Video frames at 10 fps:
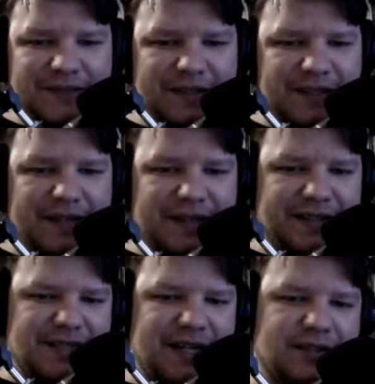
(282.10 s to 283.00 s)
Yeah,
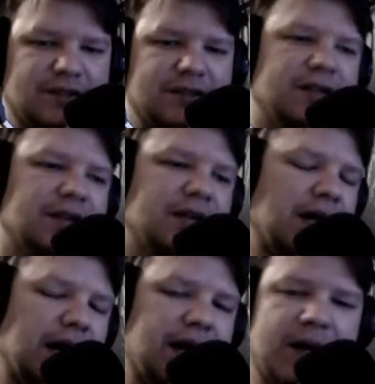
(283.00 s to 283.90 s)
exactly.
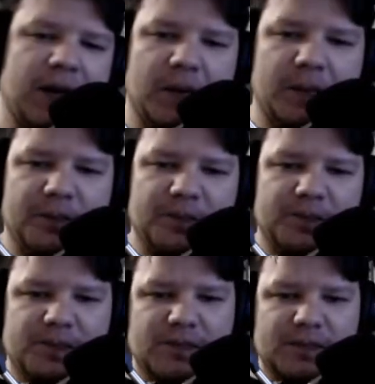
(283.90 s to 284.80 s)
Um,
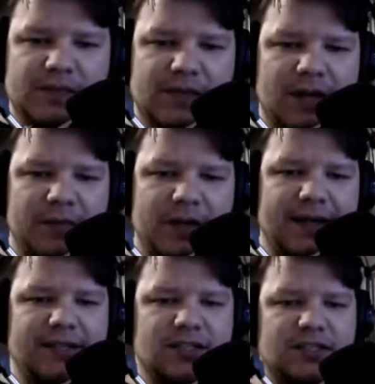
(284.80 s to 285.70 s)
I mean,
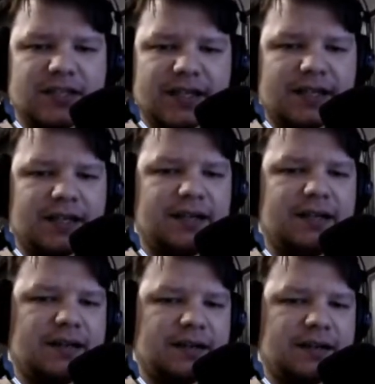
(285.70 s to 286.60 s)
it's just like
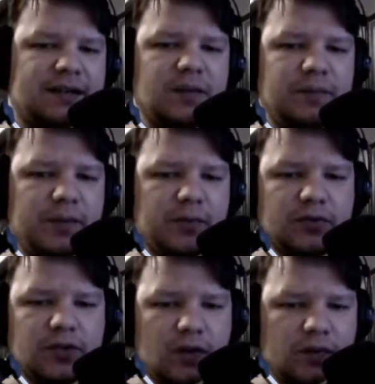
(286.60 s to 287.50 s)
some people
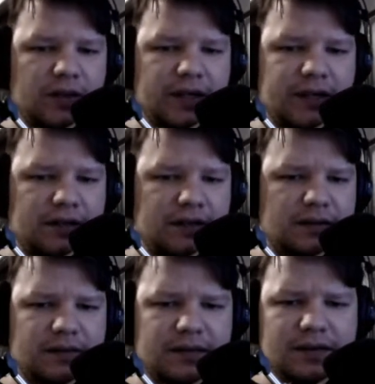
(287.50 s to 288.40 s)
don't like
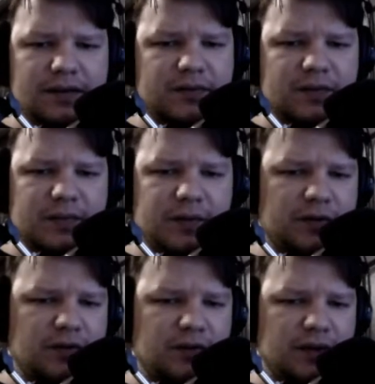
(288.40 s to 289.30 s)
him. Some people
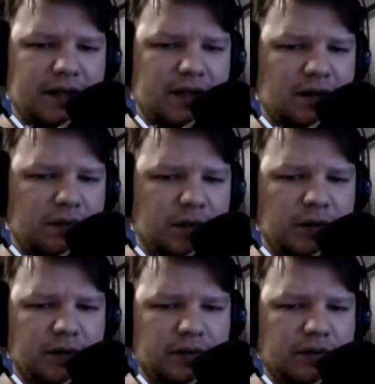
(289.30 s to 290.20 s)
do like him.
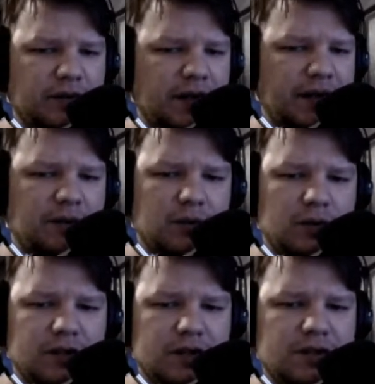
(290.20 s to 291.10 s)
People like
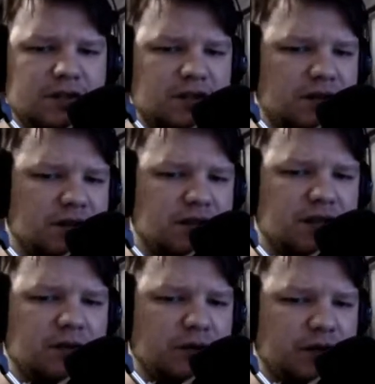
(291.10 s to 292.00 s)
Wookiees and
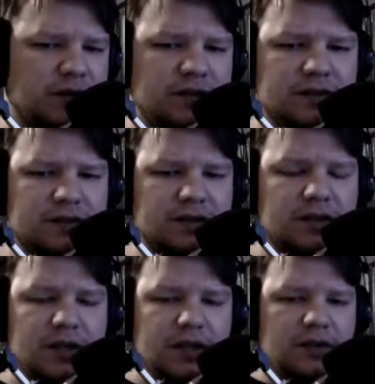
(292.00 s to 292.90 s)
dislike Wookiees and
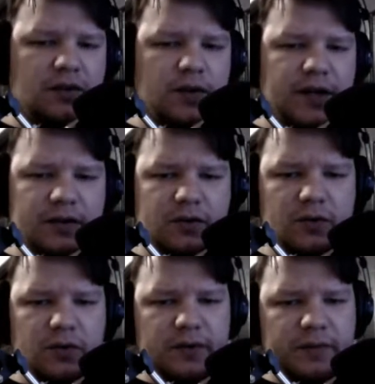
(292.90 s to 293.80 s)
the
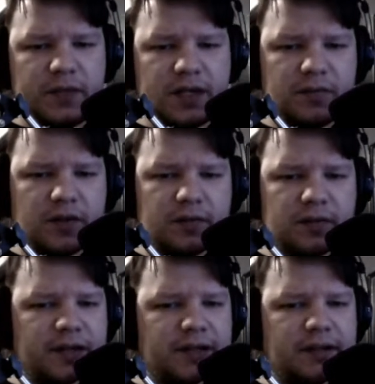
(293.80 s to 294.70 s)
Rancor and blah blah
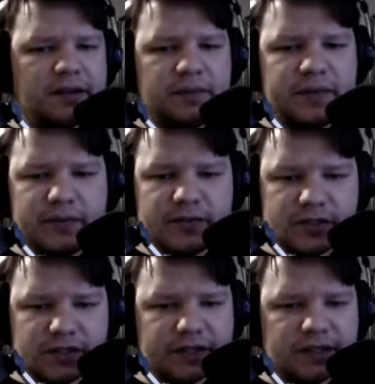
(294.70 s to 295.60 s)
blah. I think people
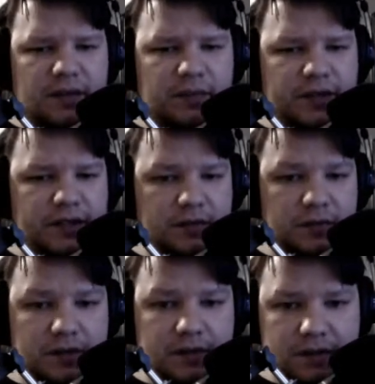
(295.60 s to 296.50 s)
just like to complain. To
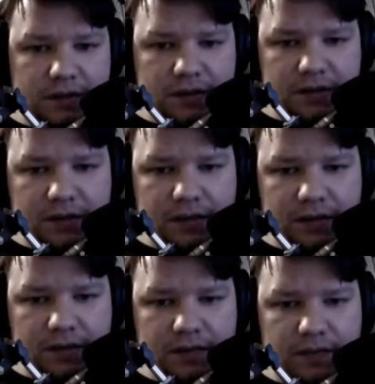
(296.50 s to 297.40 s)
be honest,
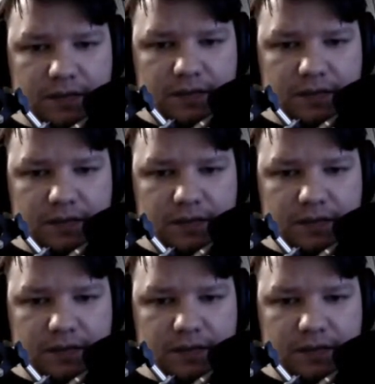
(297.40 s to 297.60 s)
um, that's